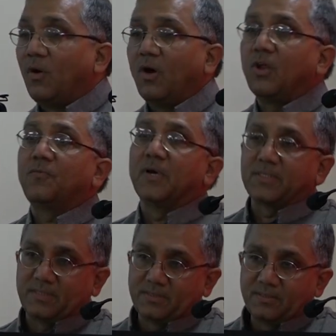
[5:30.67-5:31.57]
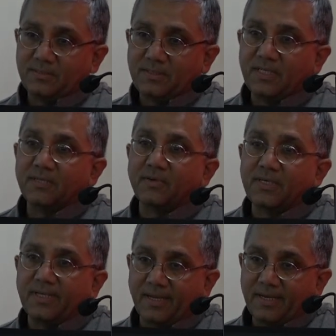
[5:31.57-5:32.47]
all of us set our
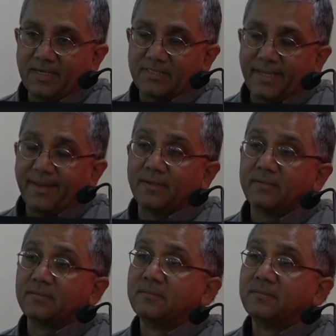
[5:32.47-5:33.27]
targets and